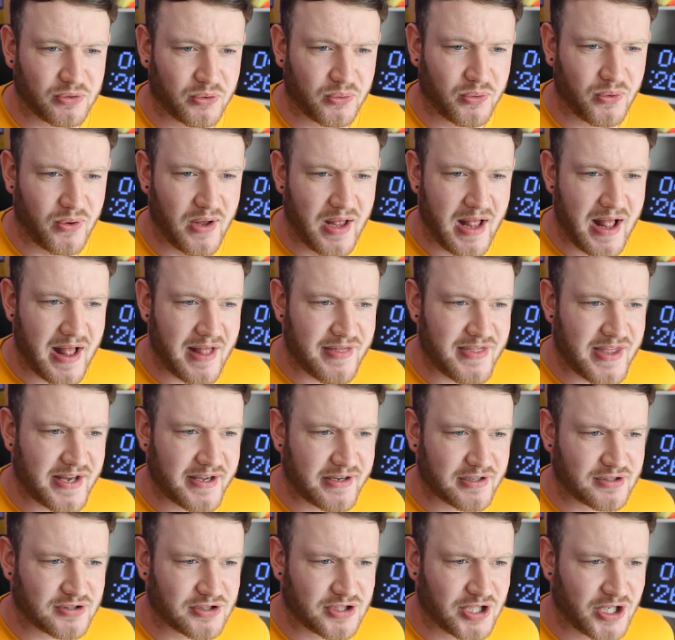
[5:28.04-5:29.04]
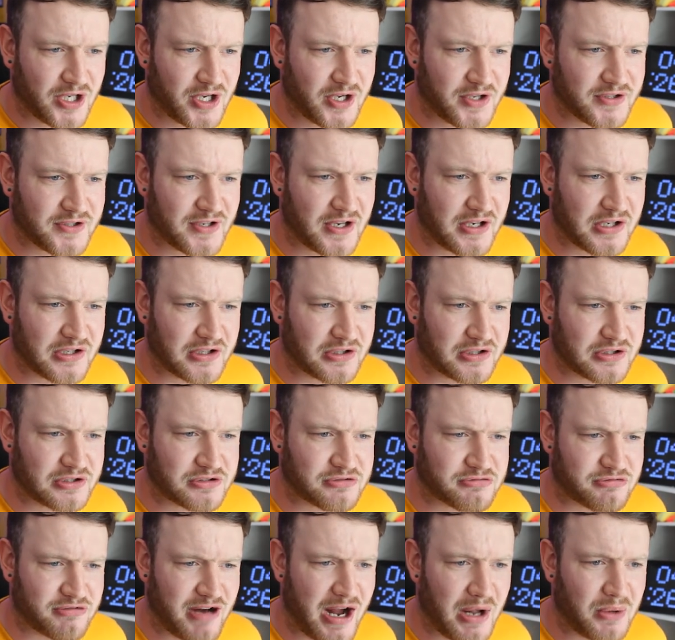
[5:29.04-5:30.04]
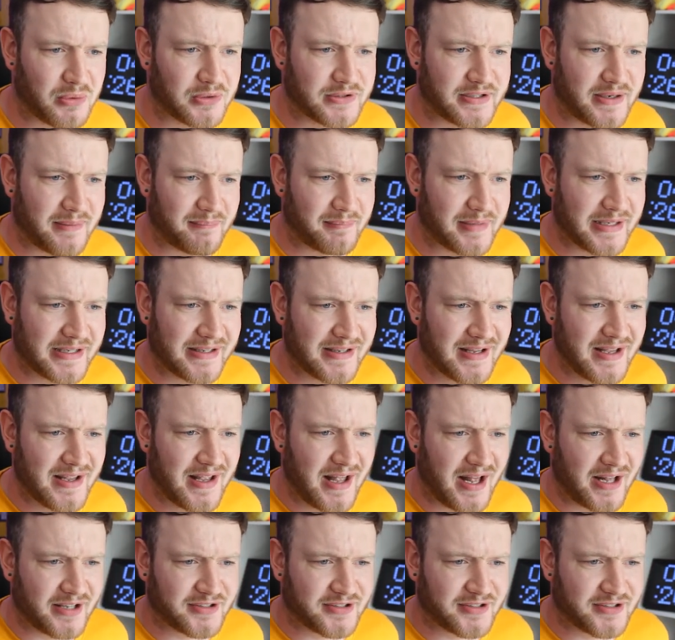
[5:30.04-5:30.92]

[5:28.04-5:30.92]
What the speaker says: door and then it turned and growled at me.